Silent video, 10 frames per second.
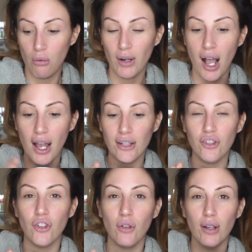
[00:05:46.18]
what I
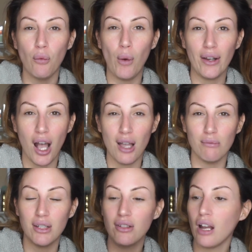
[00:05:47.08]
do when
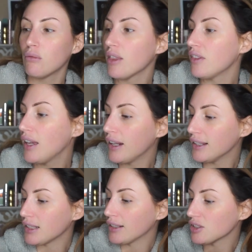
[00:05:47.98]
I'm done with it
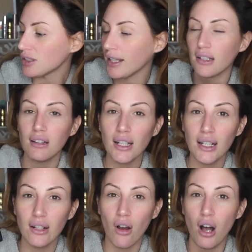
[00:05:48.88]
is I just like
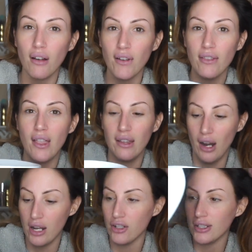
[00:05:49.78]
clean it off and
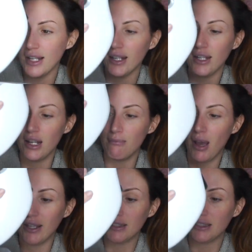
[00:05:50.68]
then I just set it in my